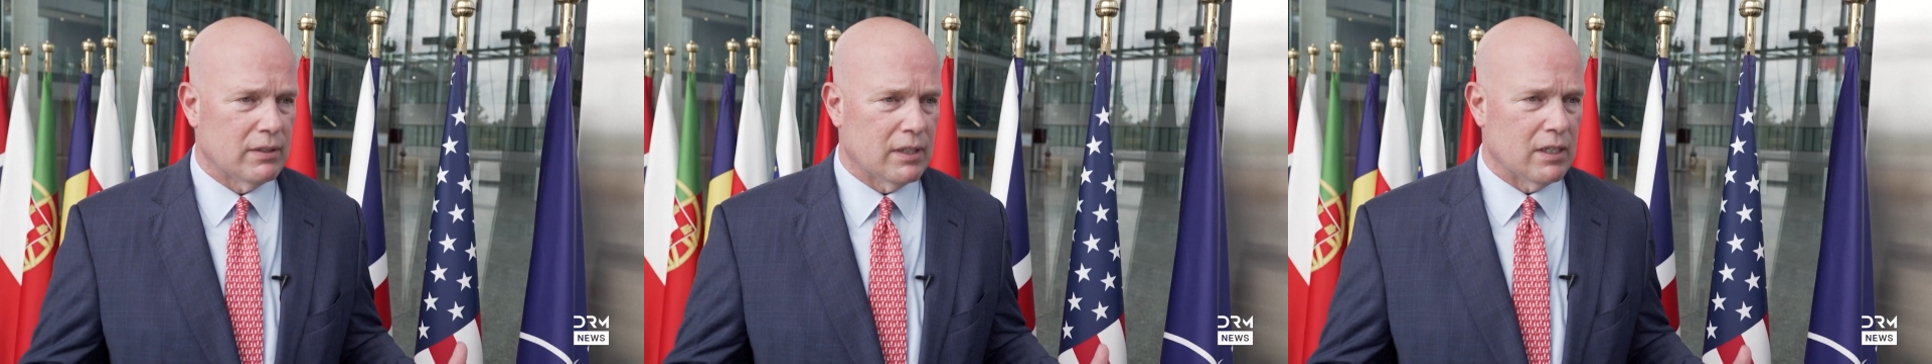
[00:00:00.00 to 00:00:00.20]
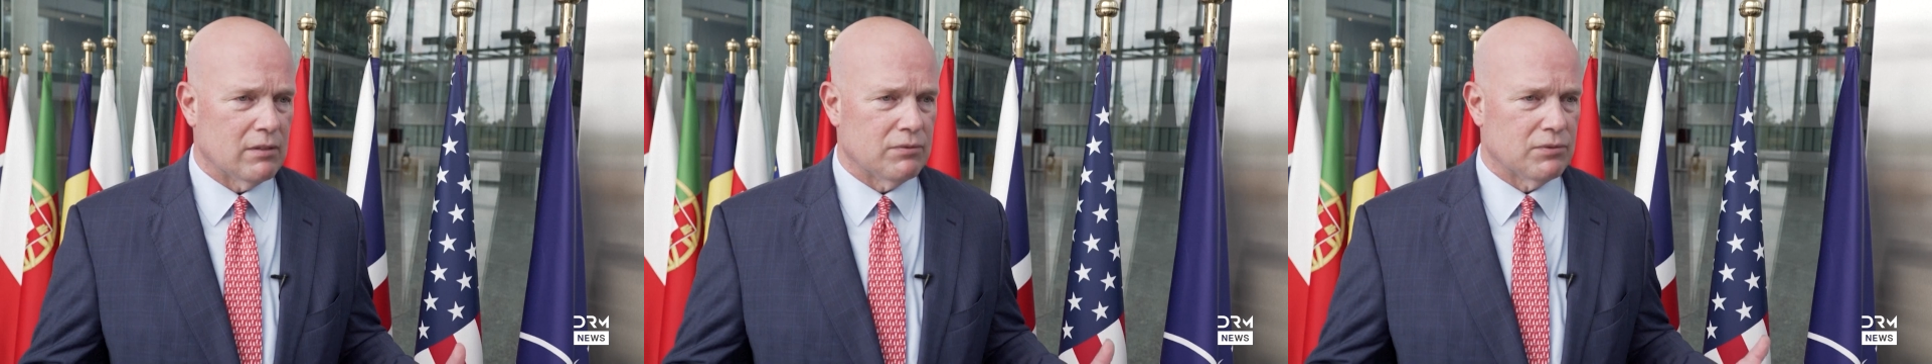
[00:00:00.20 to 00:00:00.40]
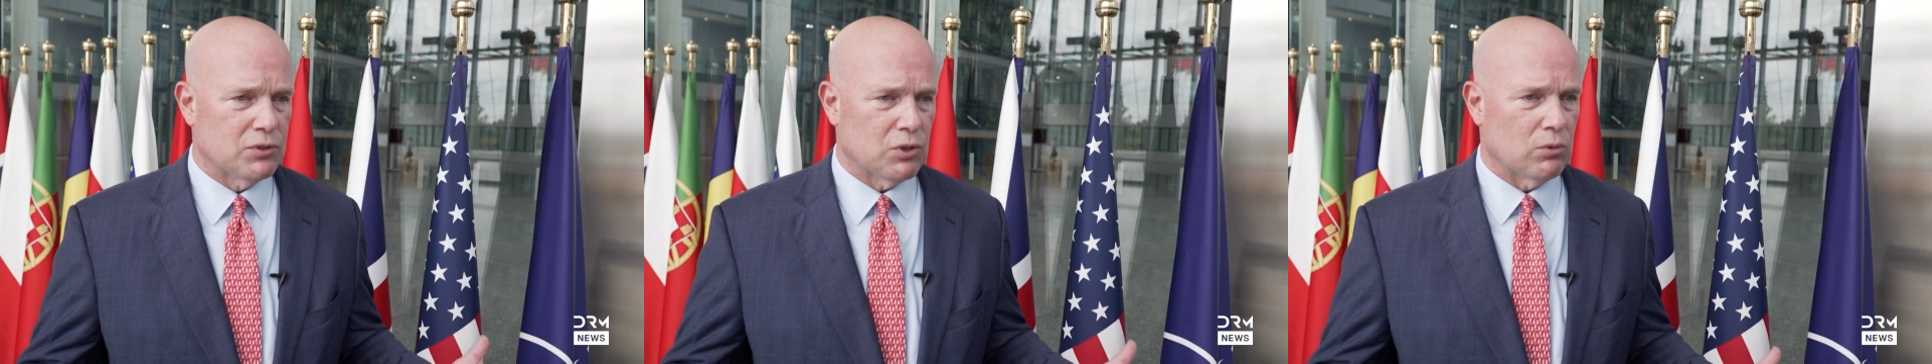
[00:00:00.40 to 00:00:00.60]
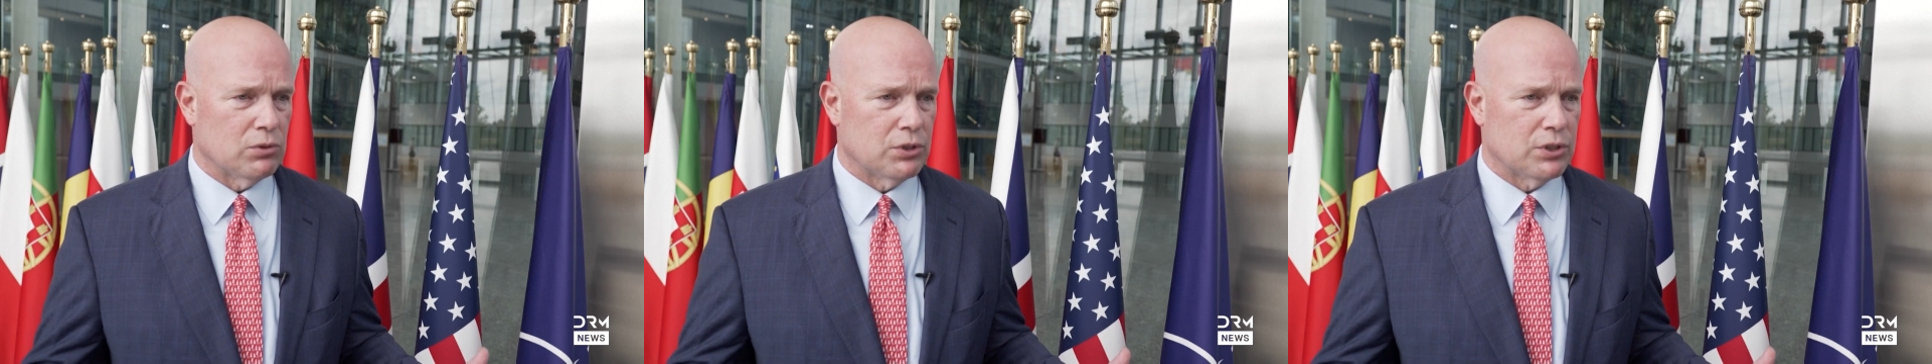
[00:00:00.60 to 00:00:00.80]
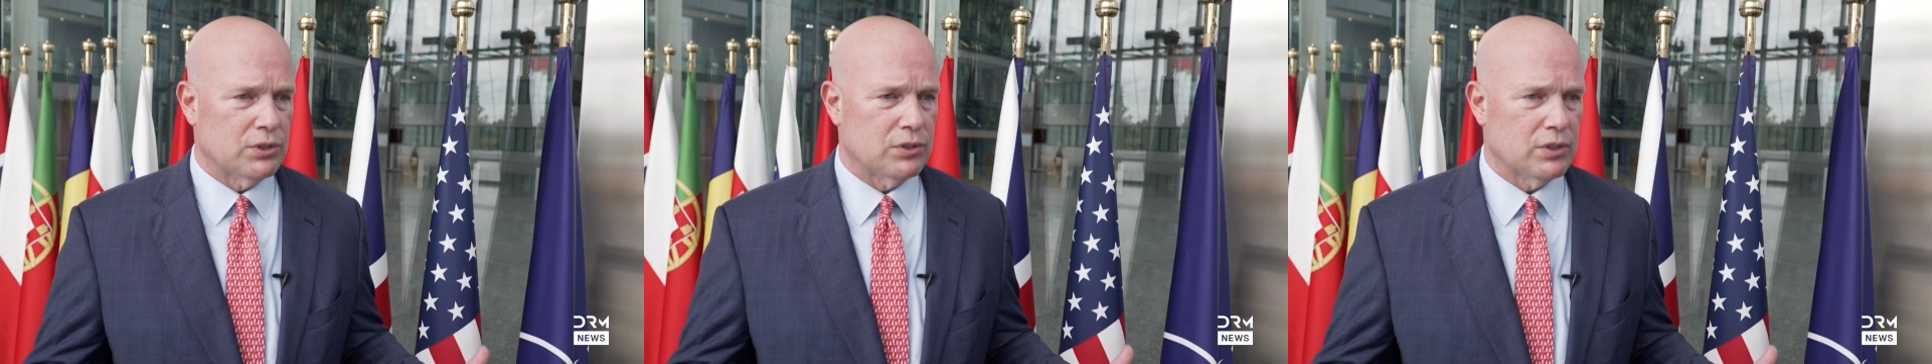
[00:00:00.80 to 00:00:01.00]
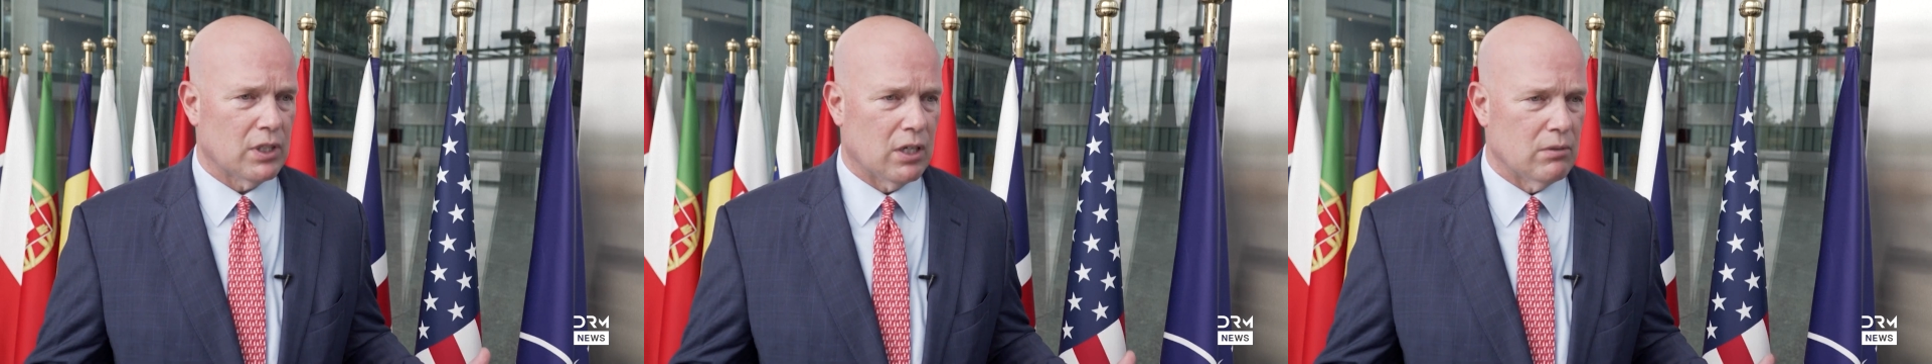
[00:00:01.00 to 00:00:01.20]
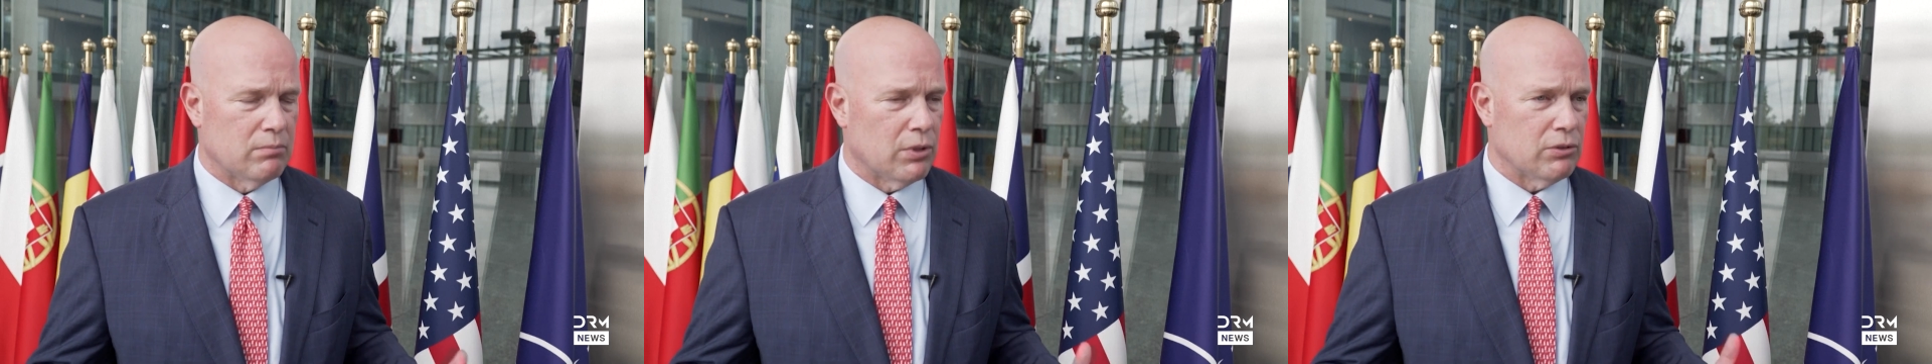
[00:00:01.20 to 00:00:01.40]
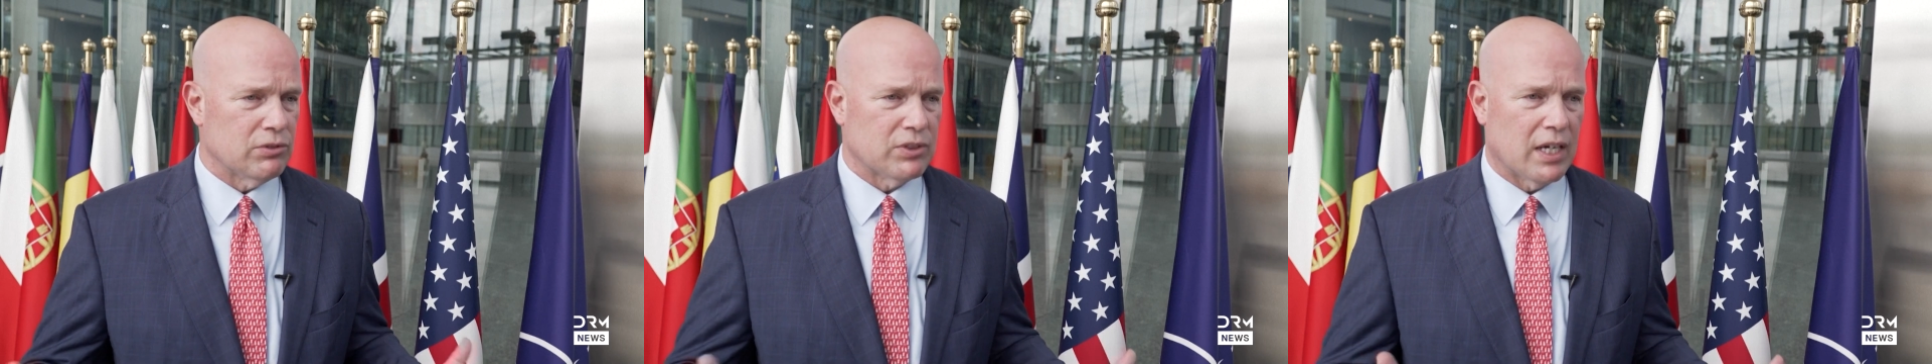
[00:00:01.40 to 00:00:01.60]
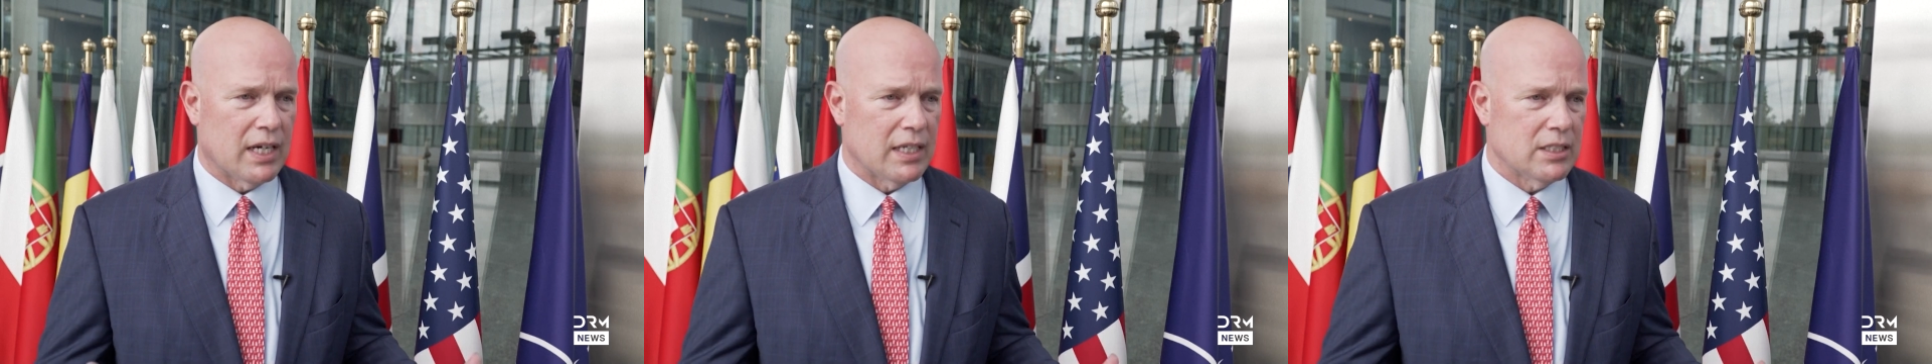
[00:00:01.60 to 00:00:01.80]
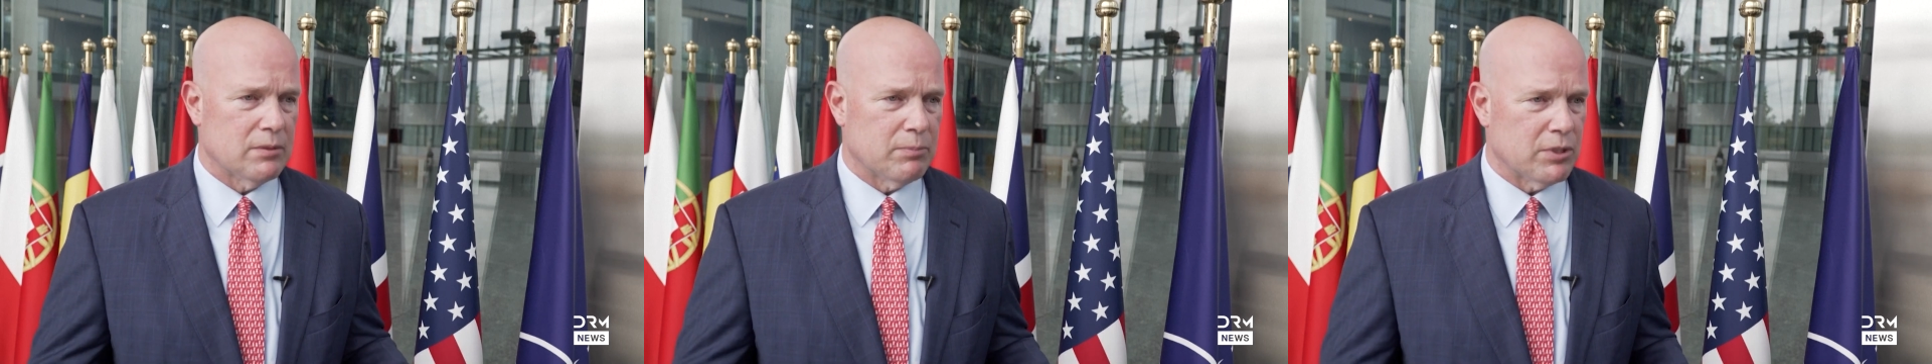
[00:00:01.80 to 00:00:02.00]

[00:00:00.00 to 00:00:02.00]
of soldiers on both sides,